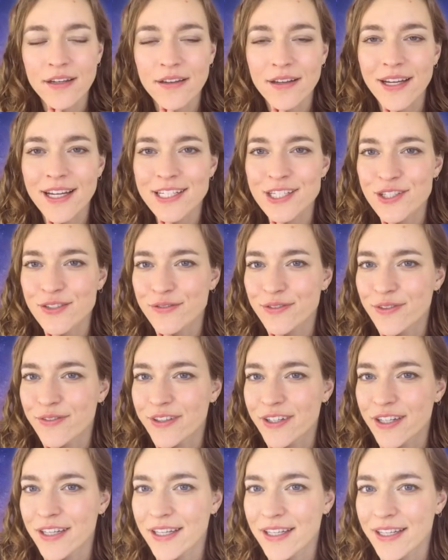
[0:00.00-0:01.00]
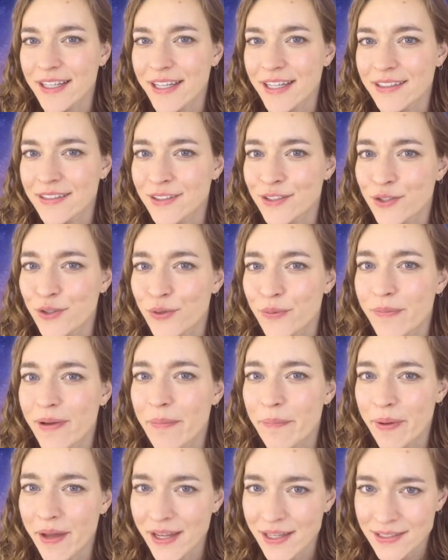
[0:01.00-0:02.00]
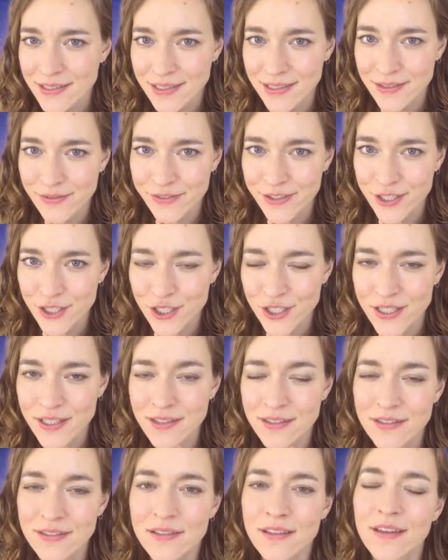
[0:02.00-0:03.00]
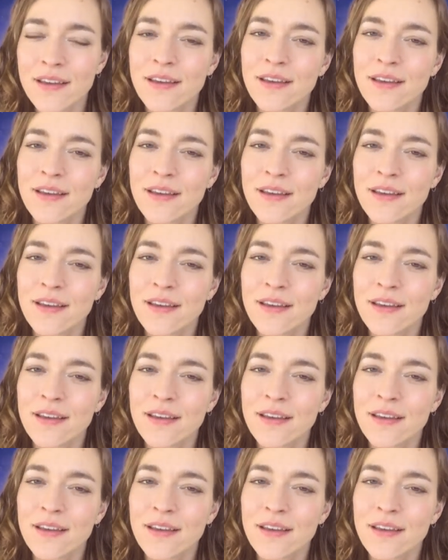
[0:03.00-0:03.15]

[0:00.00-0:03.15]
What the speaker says: I just feel very connected to my Pisces fishies